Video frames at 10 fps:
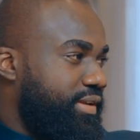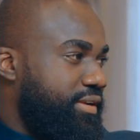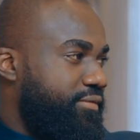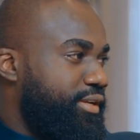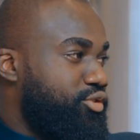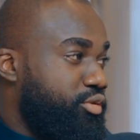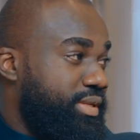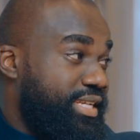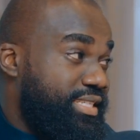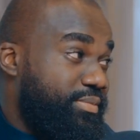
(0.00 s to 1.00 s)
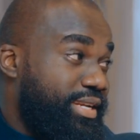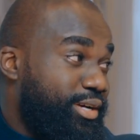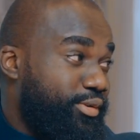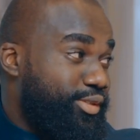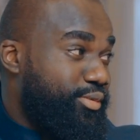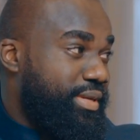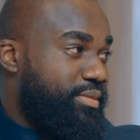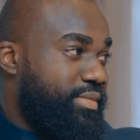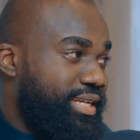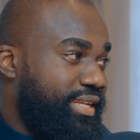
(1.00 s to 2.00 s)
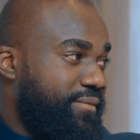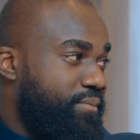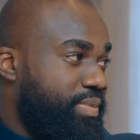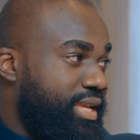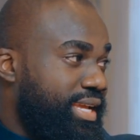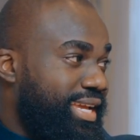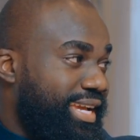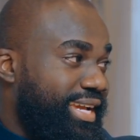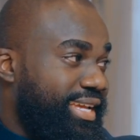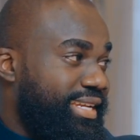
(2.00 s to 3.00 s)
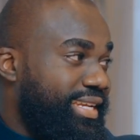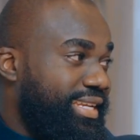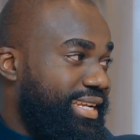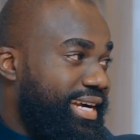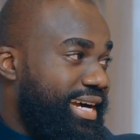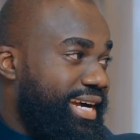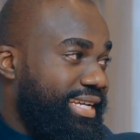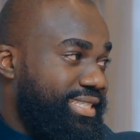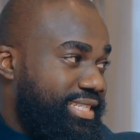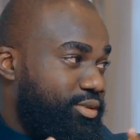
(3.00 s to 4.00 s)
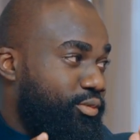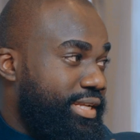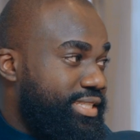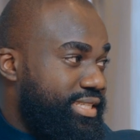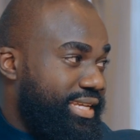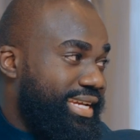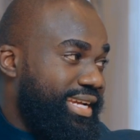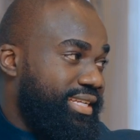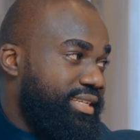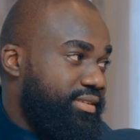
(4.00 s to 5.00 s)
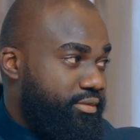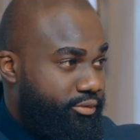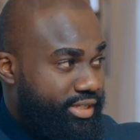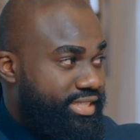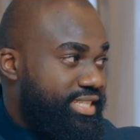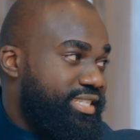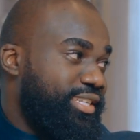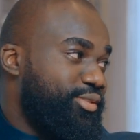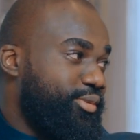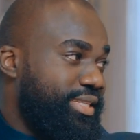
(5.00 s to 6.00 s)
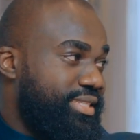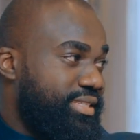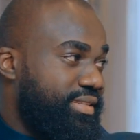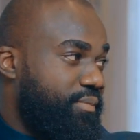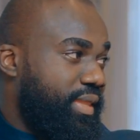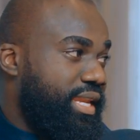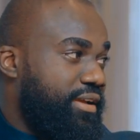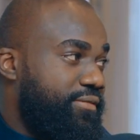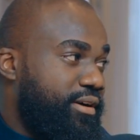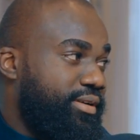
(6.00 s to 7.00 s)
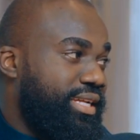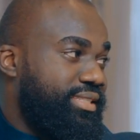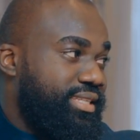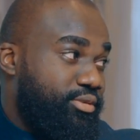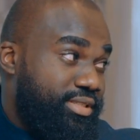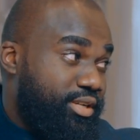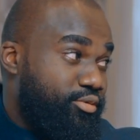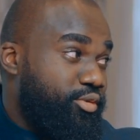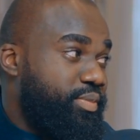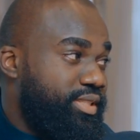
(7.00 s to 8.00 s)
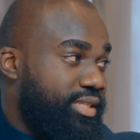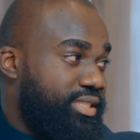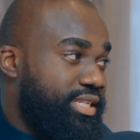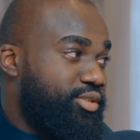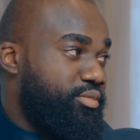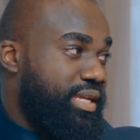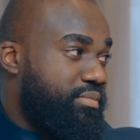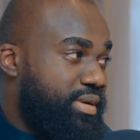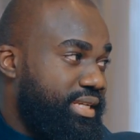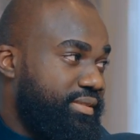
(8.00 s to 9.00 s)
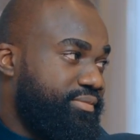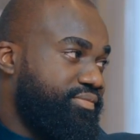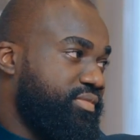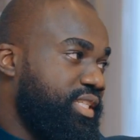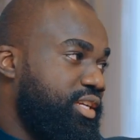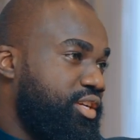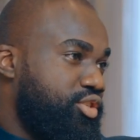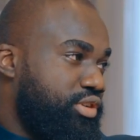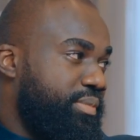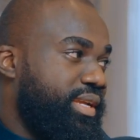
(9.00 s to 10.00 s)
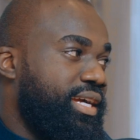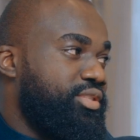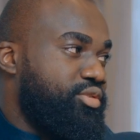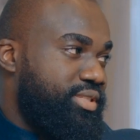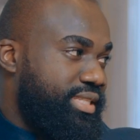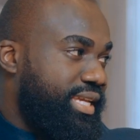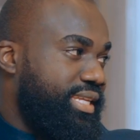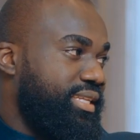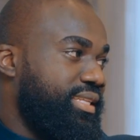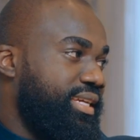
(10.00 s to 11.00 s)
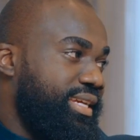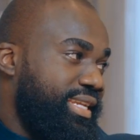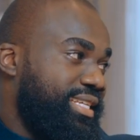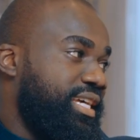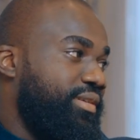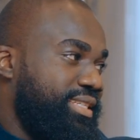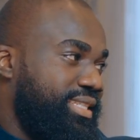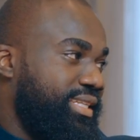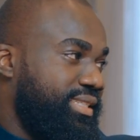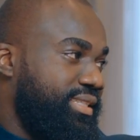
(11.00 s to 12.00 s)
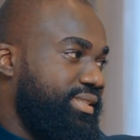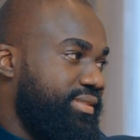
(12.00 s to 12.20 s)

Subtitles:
And a friend told me there's a better way to make money. And I just went and I researched into it. And I found that there was a good potential to make money. So I began to study, and that's how I started.